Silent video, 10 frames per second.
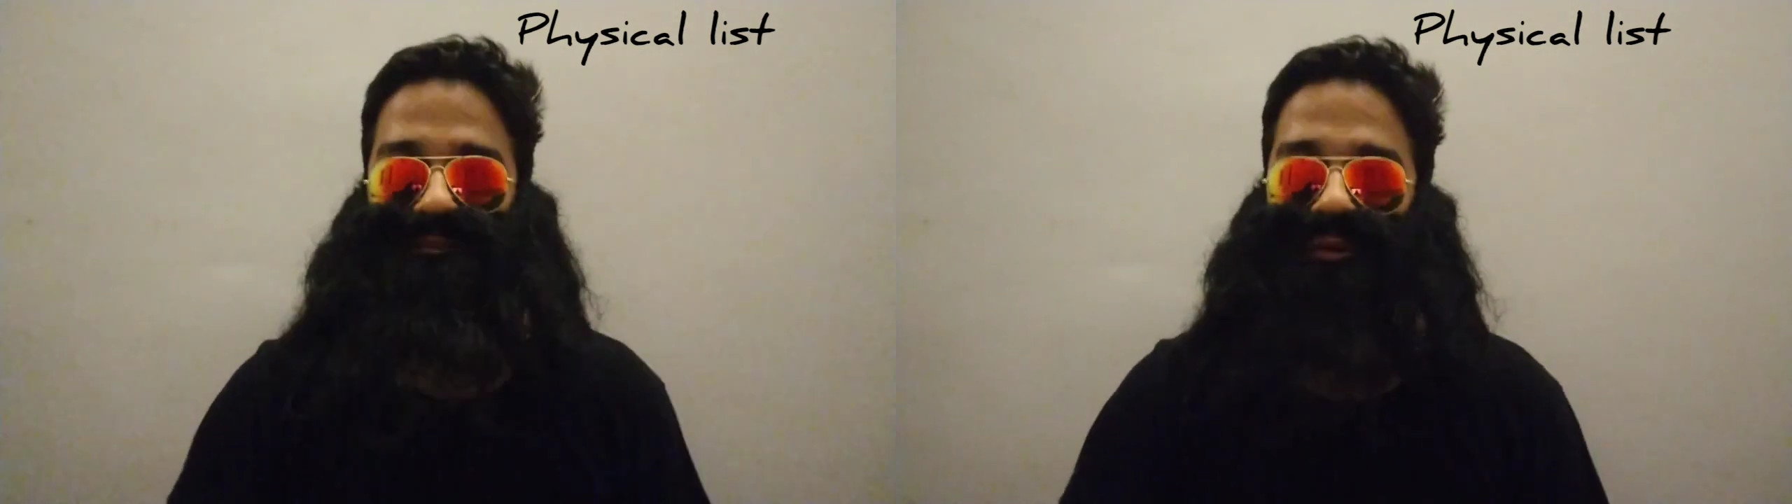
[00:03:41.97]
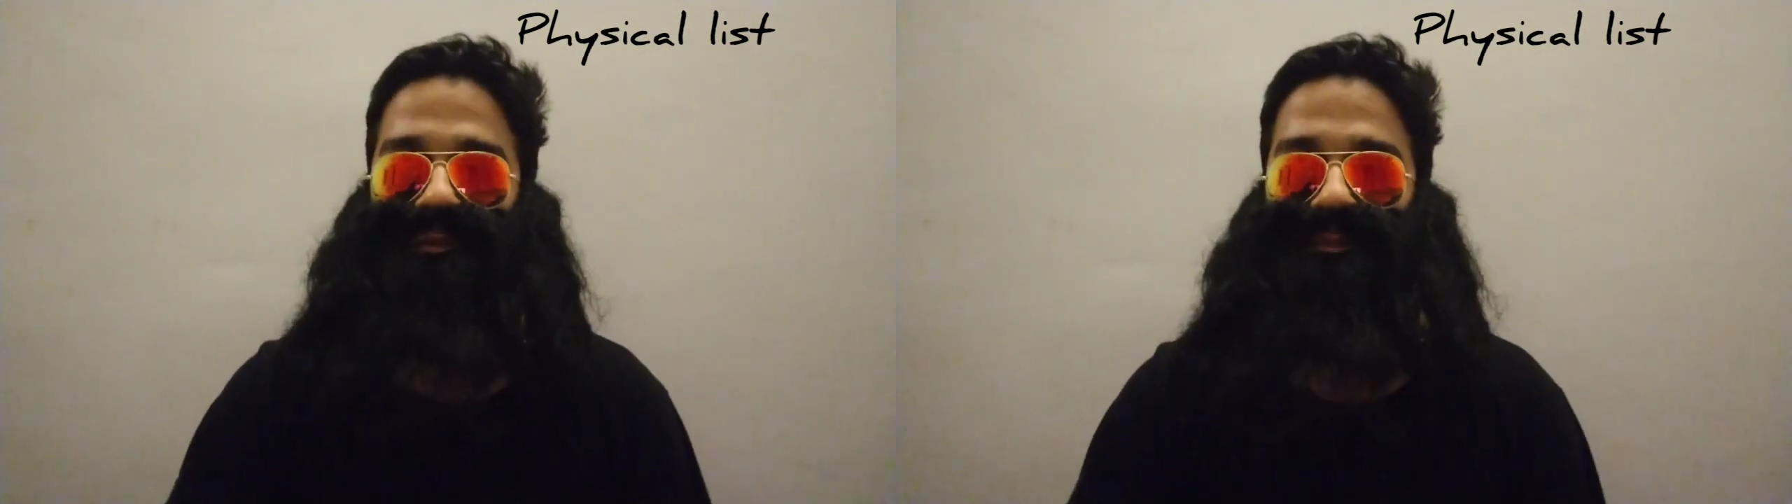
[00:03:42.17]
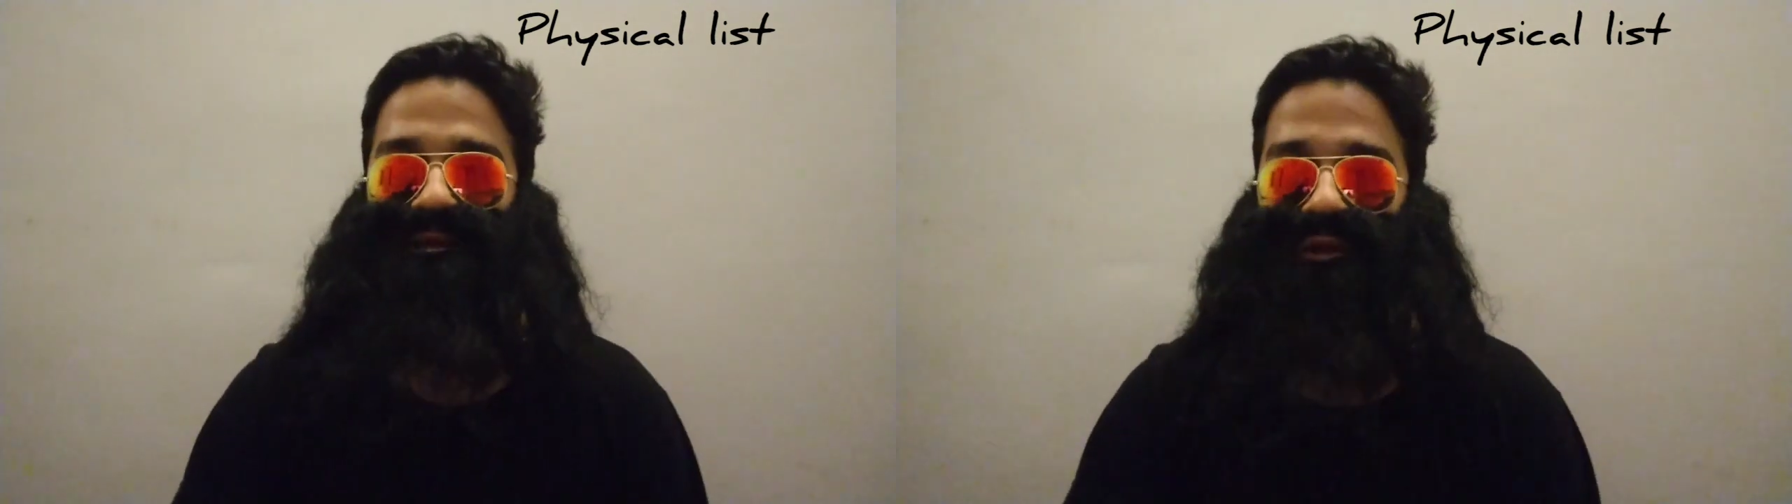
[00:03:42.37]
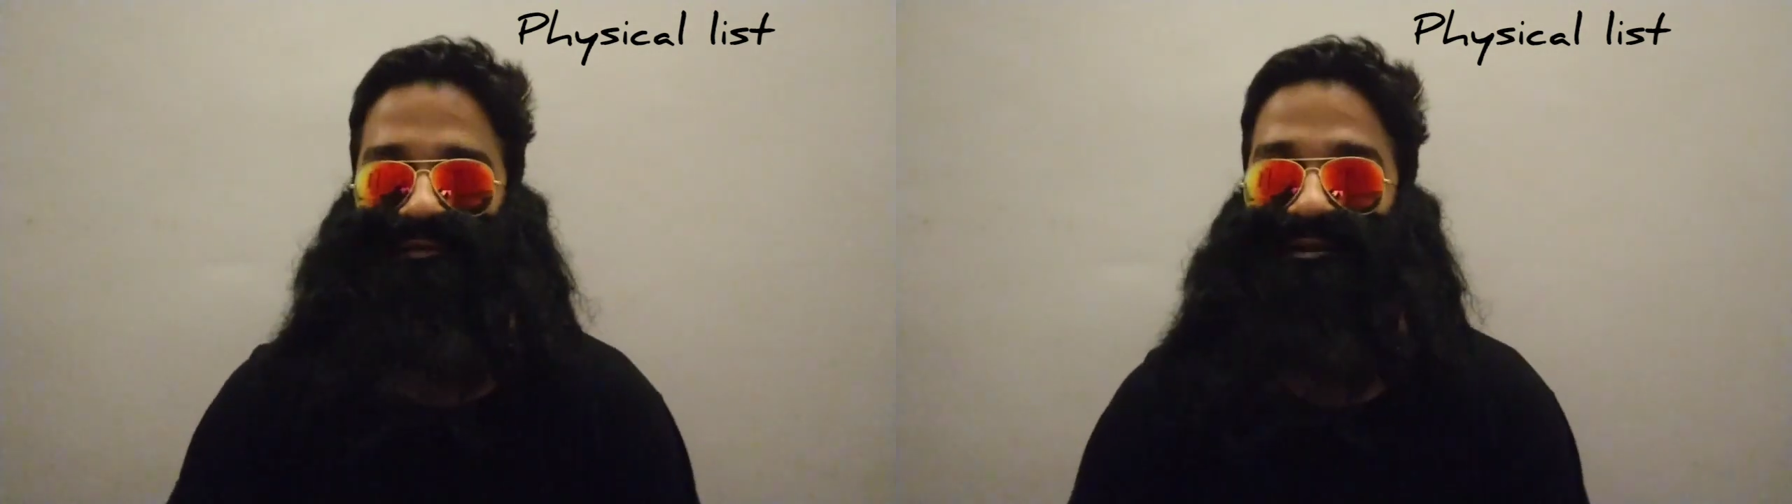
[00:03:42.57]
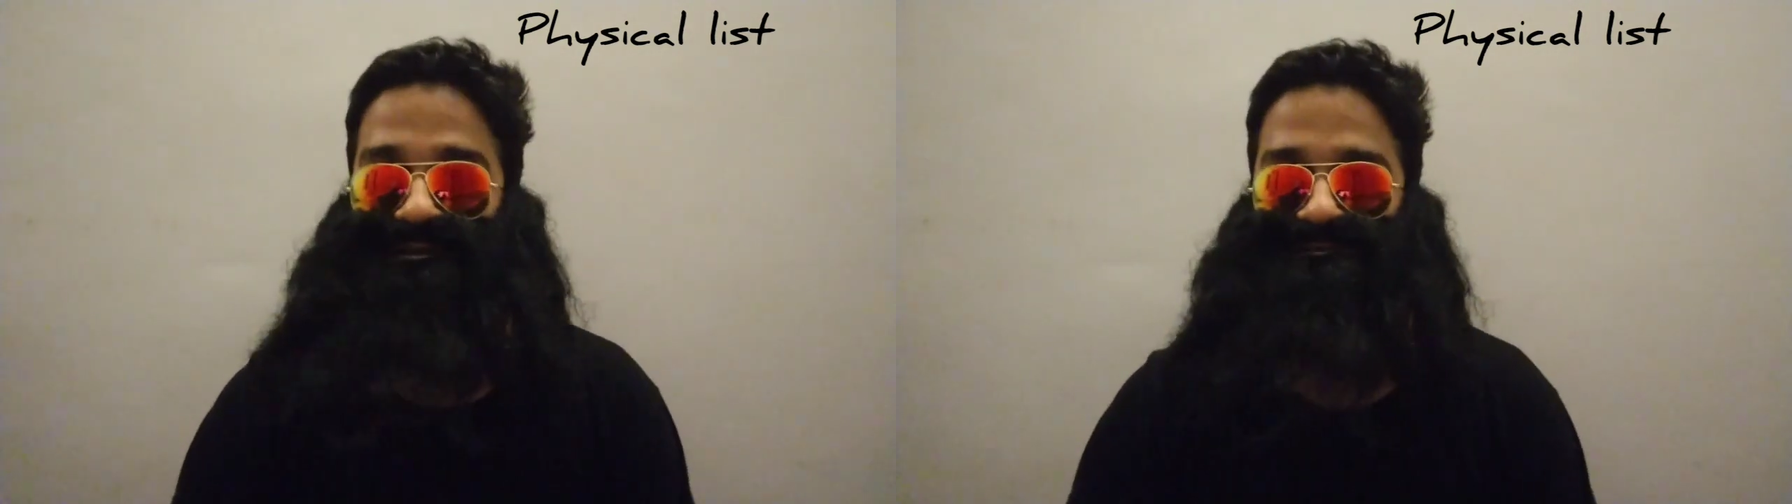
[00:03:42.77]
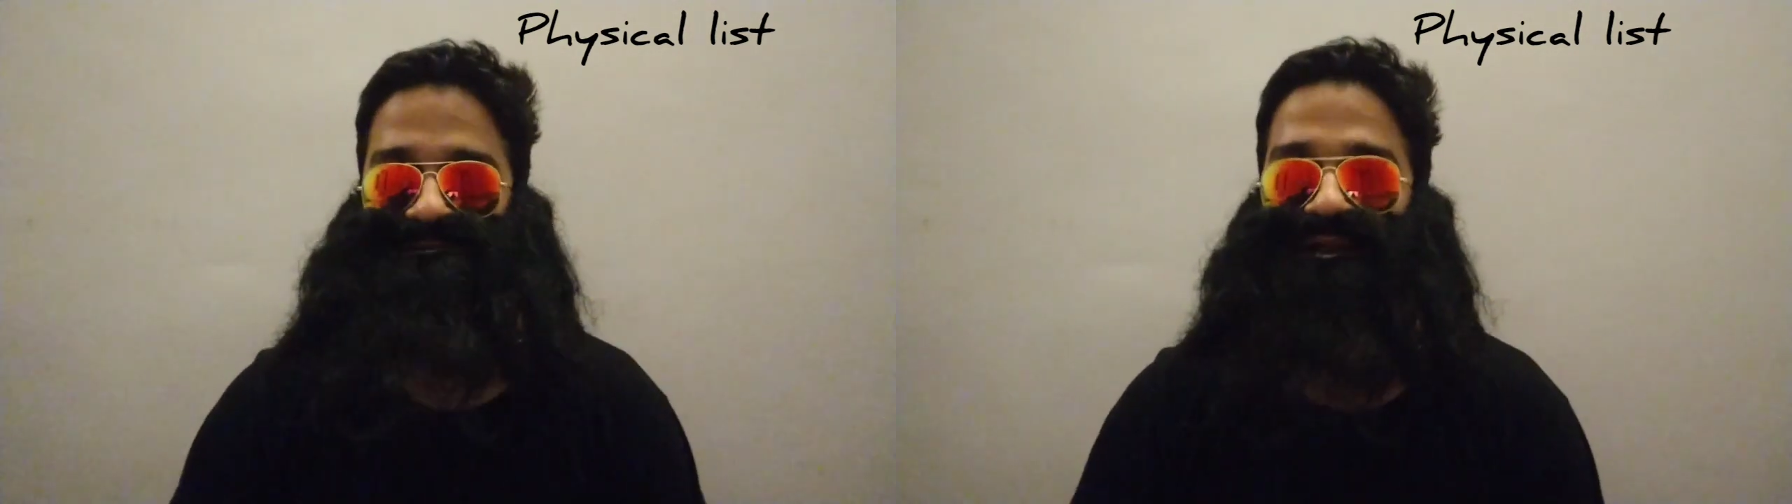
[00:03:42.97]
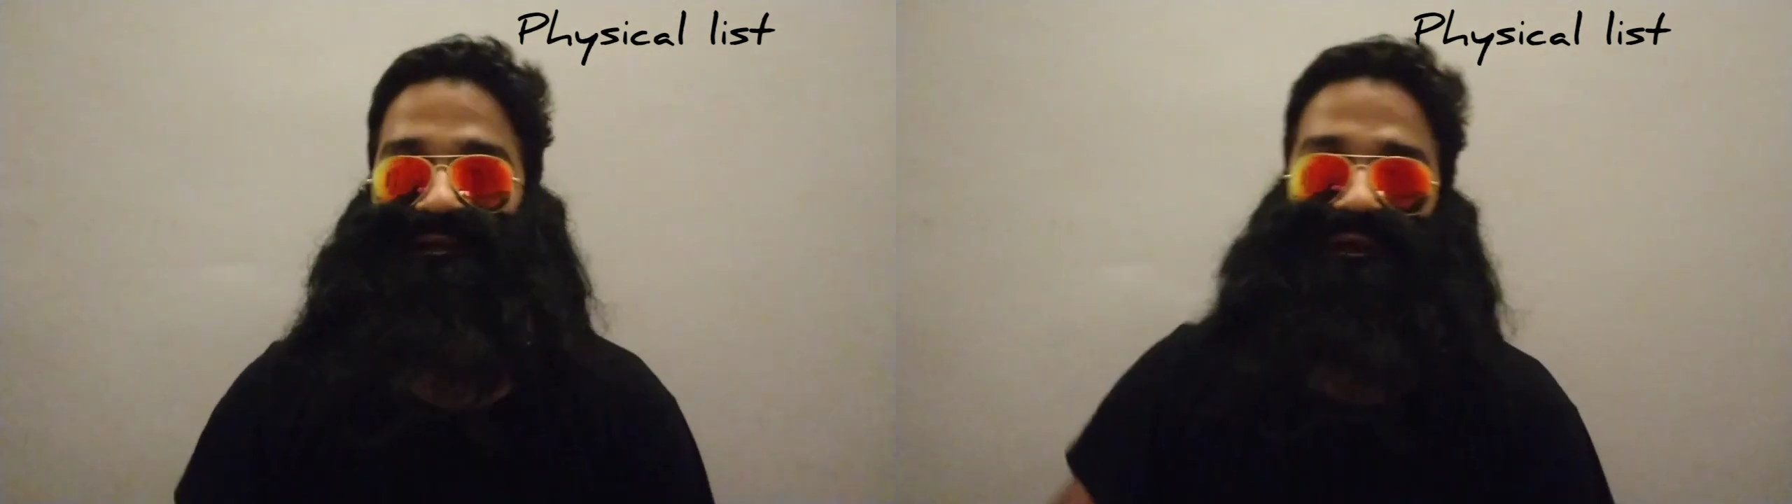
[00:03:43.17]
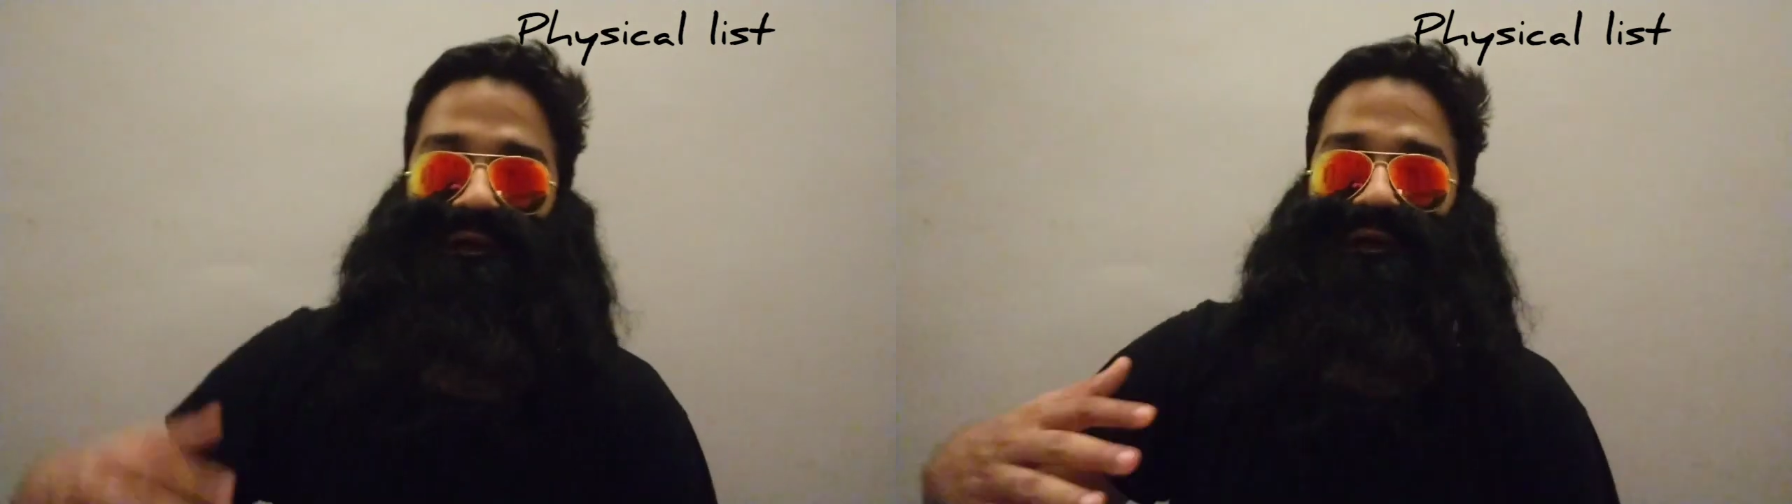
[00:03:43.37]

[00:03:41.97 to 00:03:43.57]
probably on that list, right?